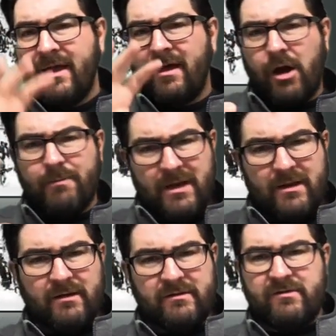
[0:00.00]

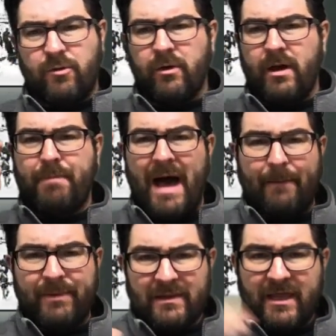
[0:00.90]
Armenians were a
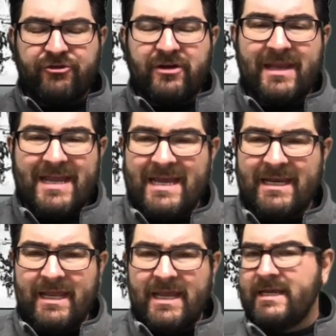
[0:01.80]
population
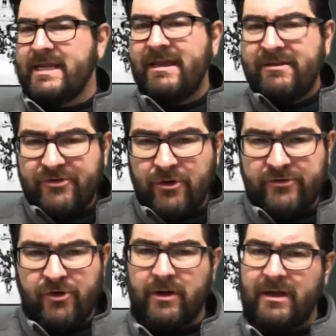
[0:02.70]
in, in eastern
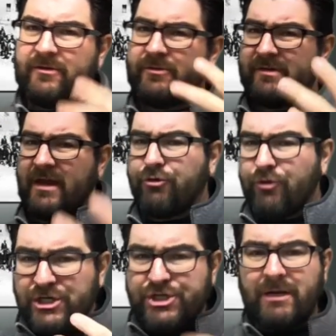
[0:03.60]
Turkey. This was a
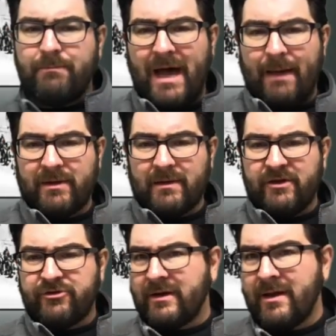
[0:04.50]
Christian
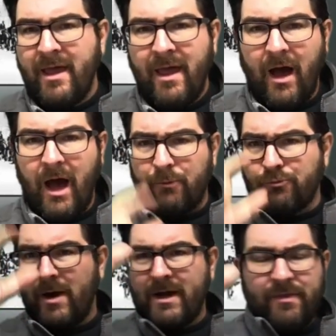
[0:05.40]
population uh,
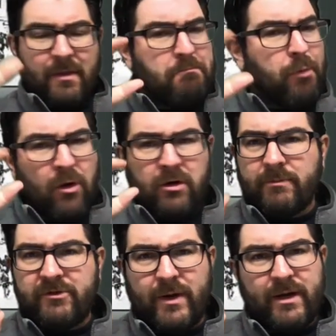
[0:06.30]
right on the border
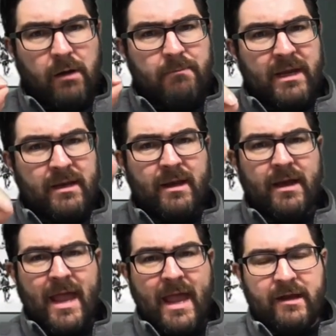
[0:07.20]
between Armenia
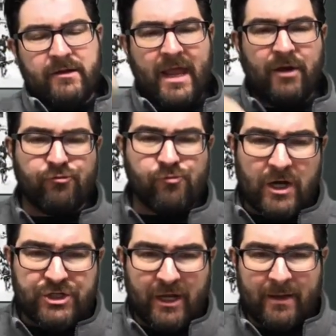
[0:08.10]
and, and
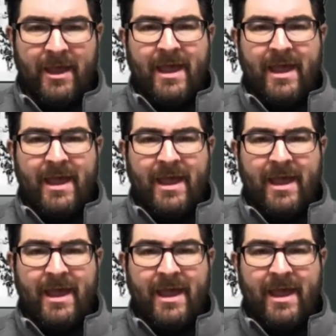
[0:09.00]
Russia.